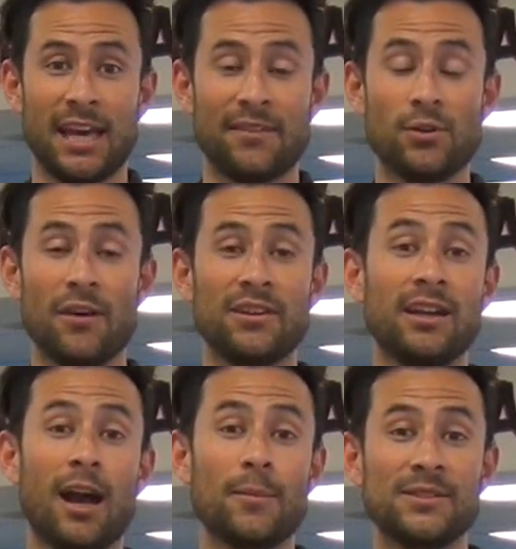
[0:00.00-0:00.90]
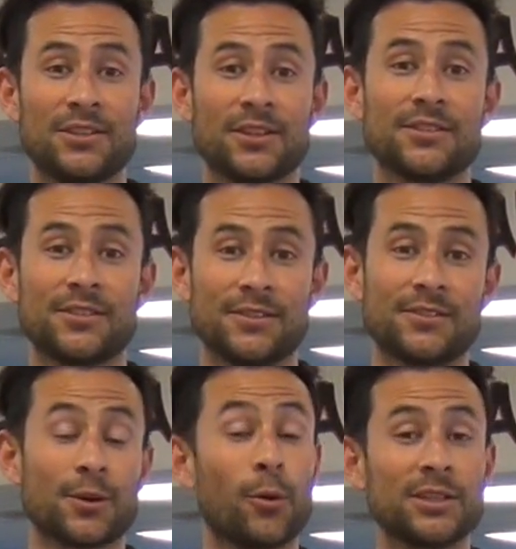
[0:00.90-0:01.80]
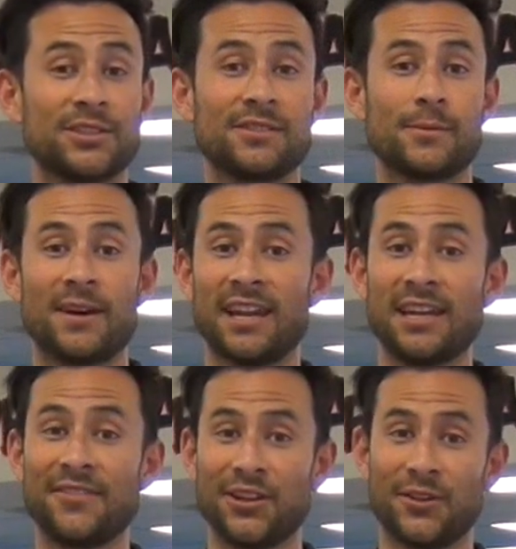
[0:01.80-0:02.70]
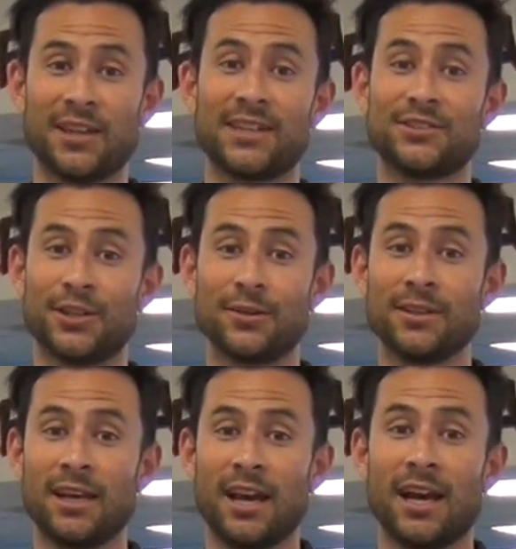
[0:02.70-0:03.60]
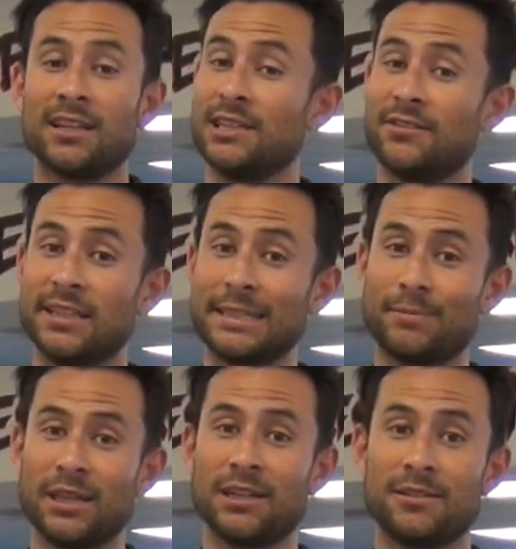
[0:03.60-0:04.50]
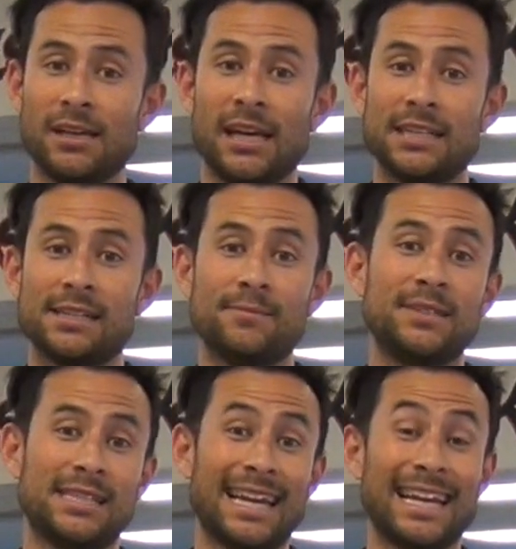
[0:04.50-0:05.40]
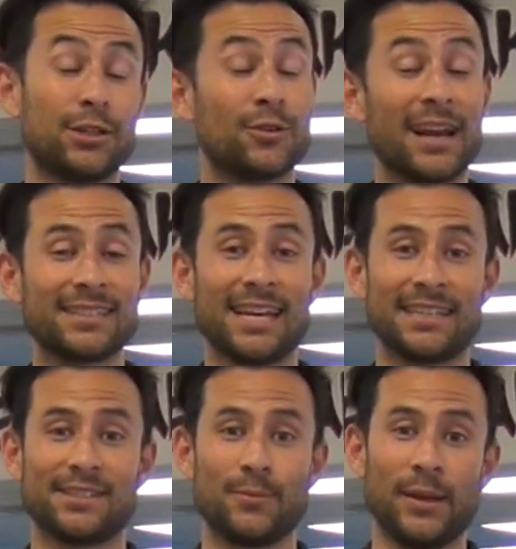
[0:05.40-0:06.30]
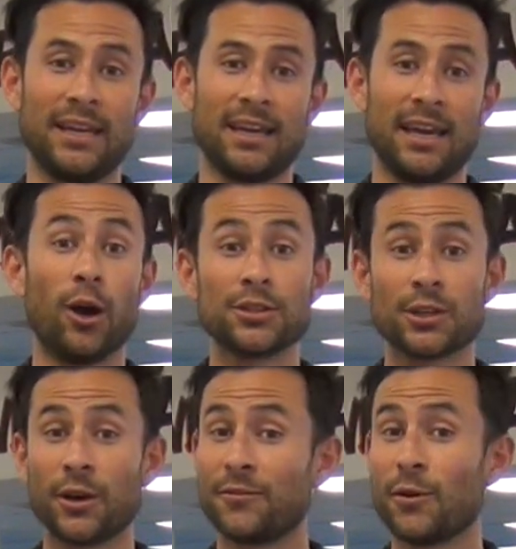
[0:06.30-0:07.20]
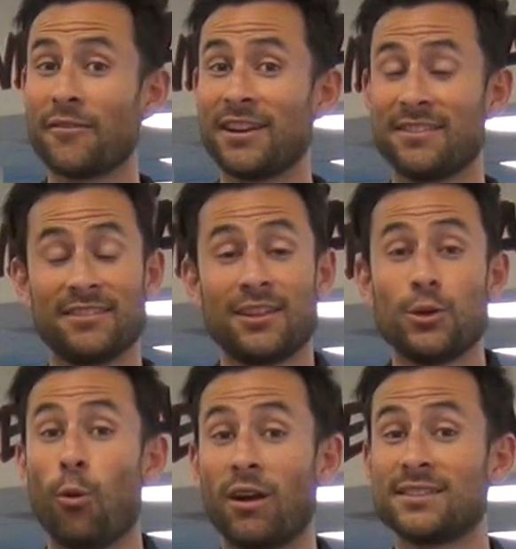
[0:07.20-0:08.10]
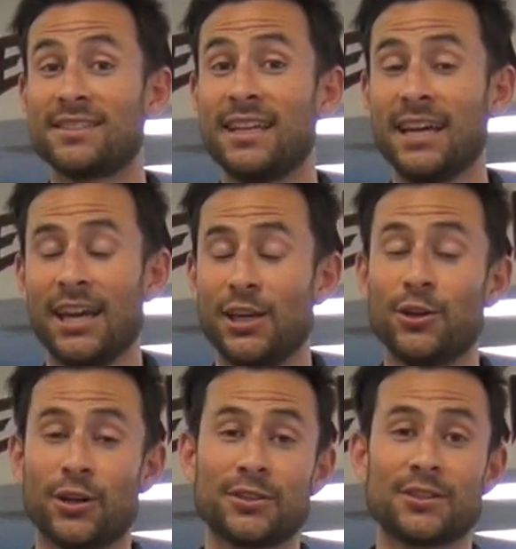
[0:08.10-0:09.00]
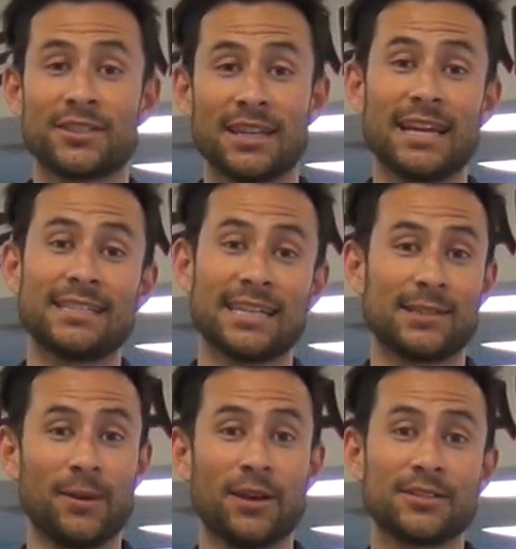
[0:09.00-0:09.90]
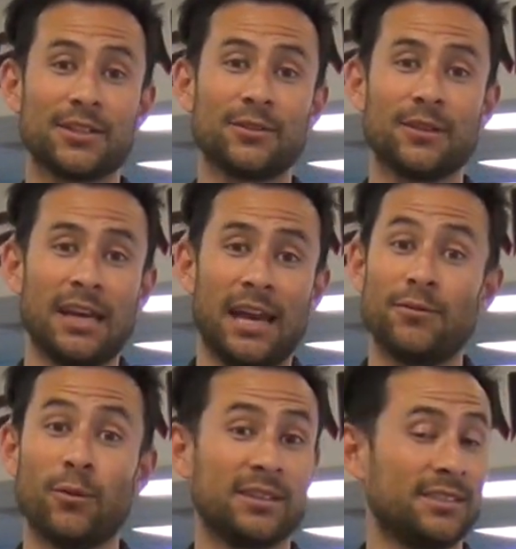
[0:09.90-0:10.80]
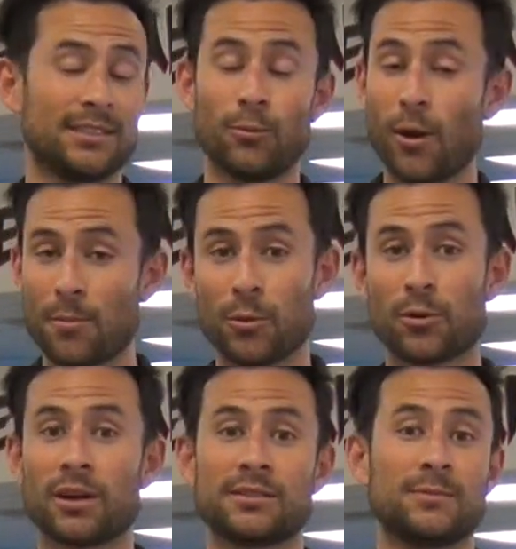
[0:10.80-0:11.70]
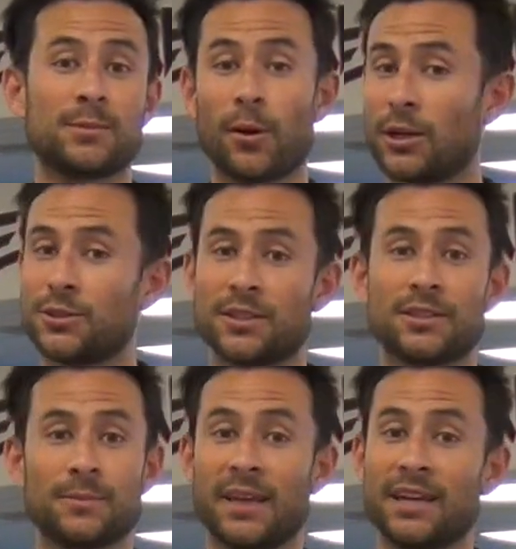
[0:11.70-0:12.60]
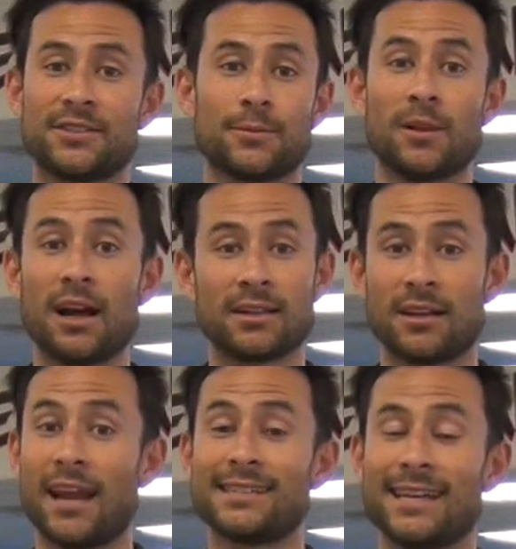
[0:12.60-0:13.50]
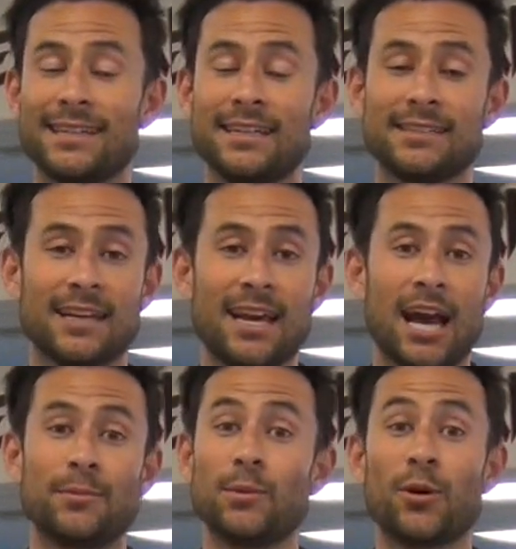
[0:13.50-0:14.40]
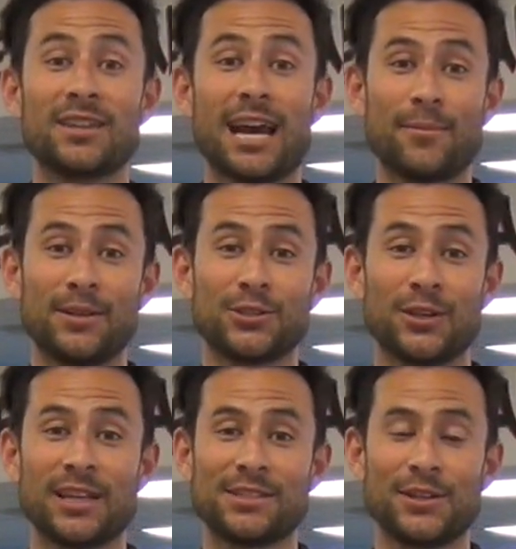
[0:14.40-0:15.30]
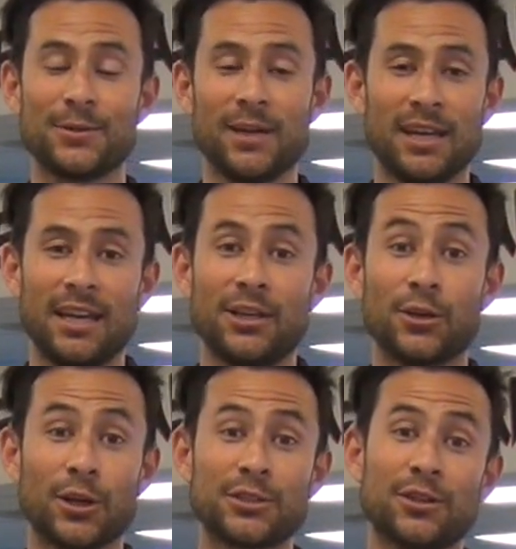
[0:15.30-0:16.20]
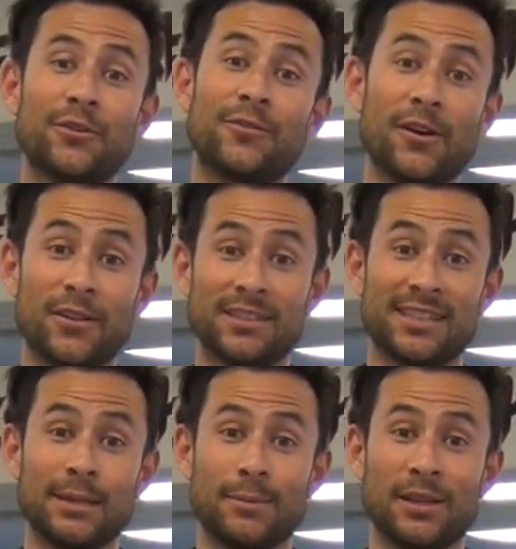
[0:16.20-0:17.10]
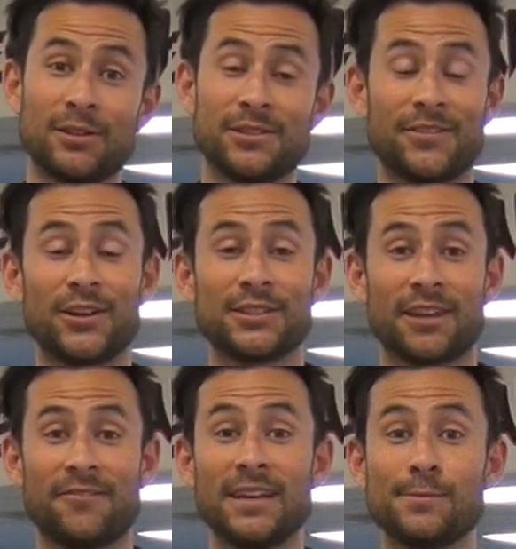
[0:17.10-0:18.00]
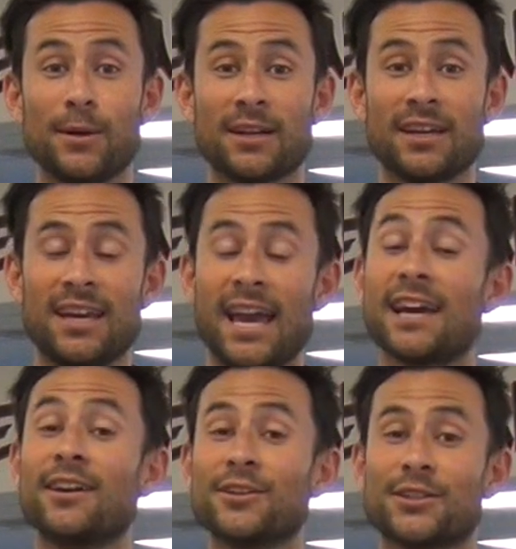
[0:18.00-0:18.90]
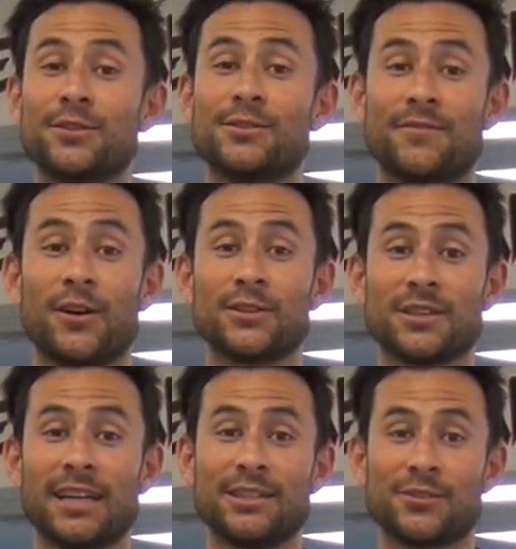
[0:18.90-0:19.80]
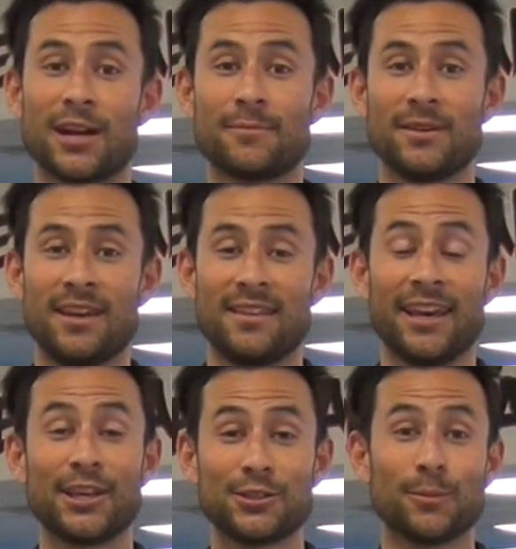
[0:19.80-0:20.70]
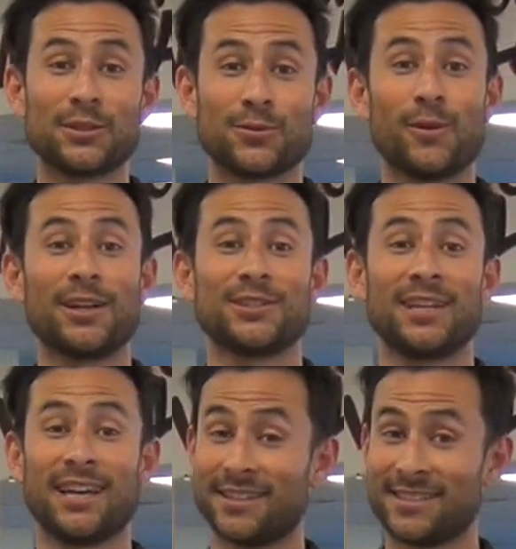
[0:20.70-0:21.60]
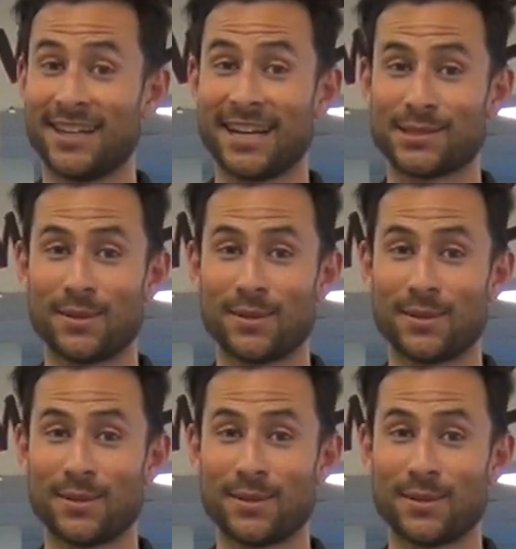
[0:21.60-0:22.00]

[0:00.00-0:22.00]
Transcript: If you have any comments or concerns or questions about any video that I've shown, I'll leave a link below to send a direct text to me. Also, if you have anything that you want to see, you could also send that text to me also. If you want to see some weapon work, some sparring drills, some kicks or block or hand techniques, I'll be more than happy to show that to you. You could also follow this link below to follow us at Facebook and also to follow us on Instagram. Thank you so much for watching, and I'll see you next